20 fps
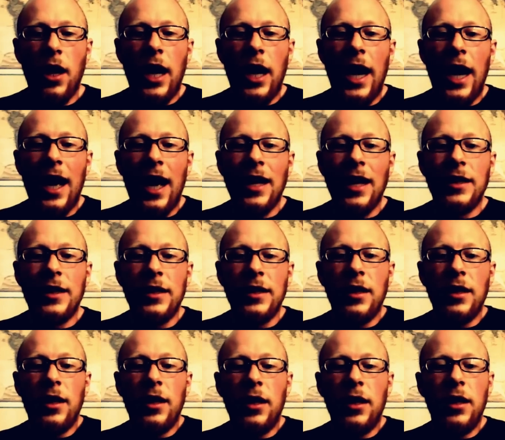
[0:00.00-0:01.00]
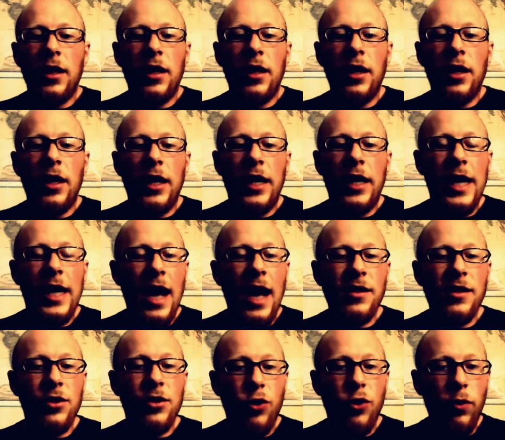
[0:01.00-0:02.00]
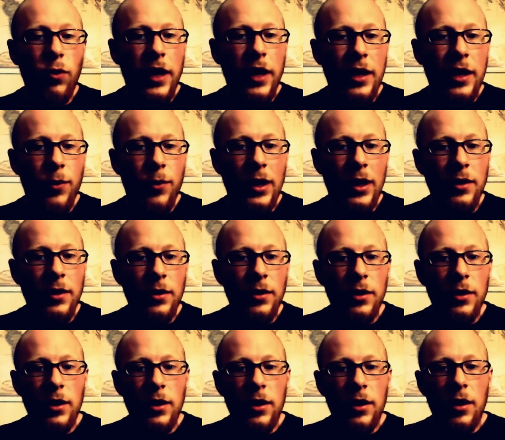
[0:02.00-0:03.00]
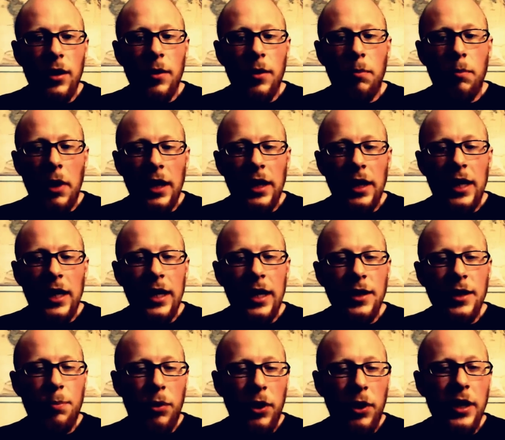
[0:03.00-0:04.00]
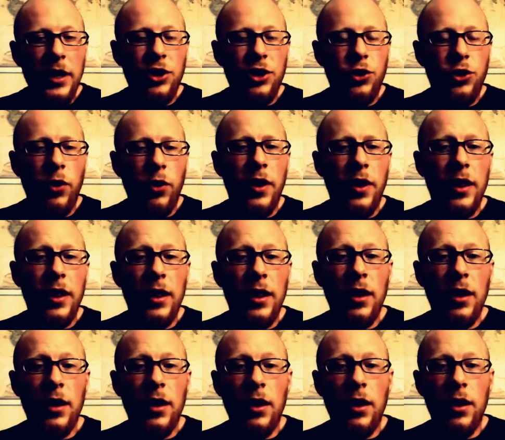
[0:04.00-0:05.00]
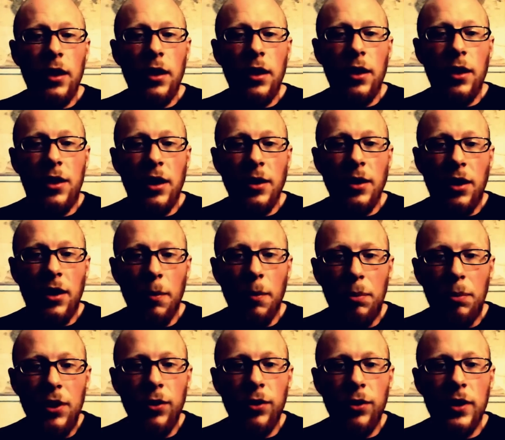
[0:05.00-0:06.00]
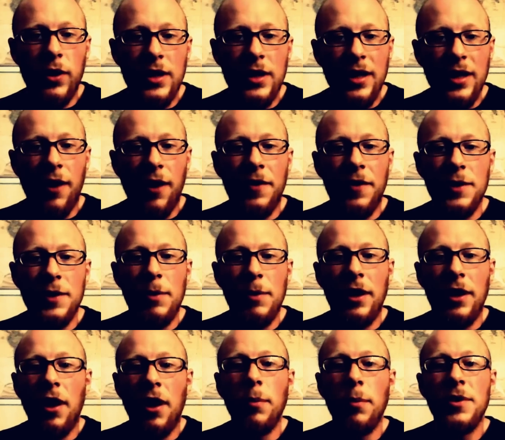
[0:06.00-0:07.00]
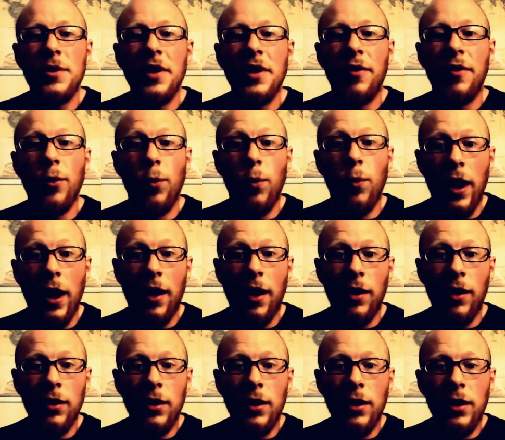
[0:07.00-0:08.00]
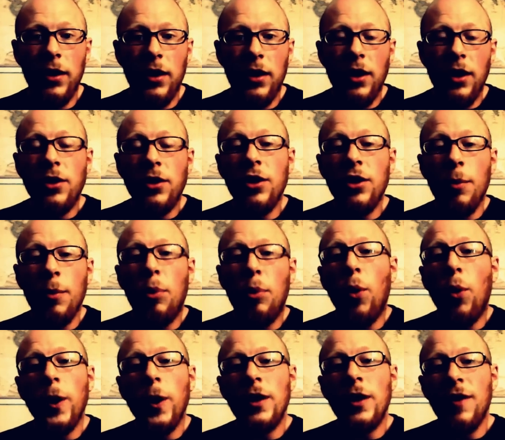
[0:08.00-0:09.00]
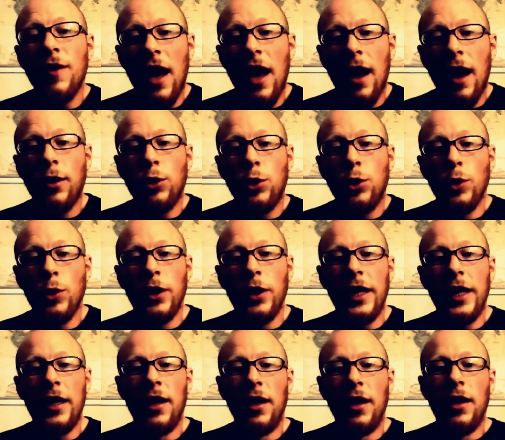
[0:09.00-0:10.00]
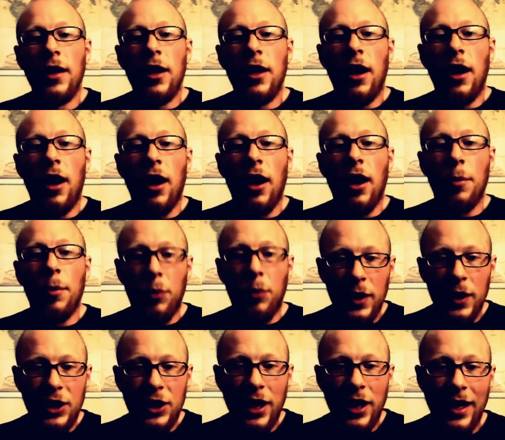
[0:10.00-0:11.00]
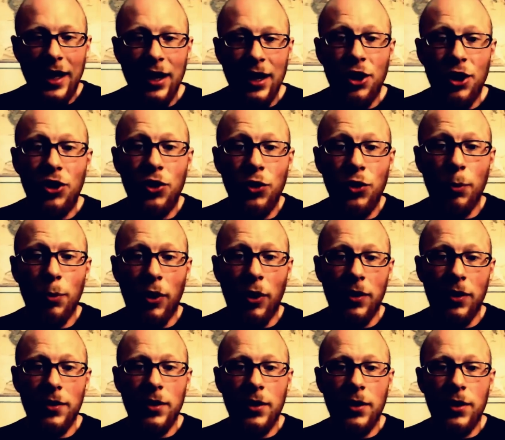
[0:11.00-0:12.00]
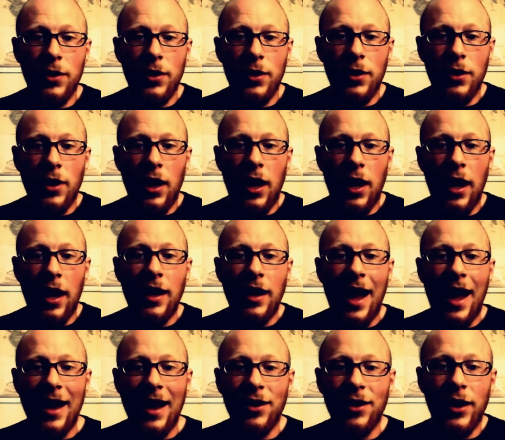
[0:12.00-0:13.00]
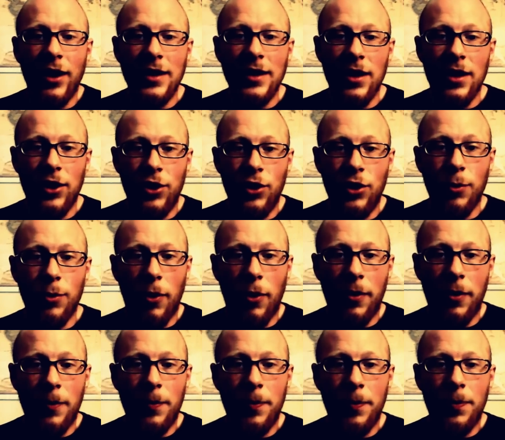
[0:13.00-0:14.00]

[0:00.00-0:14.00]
And he hasn't told anyone, but he's pretty sure that the computer itself has become self-aware to the point of actually uh, appreciating humor and analyzing humor.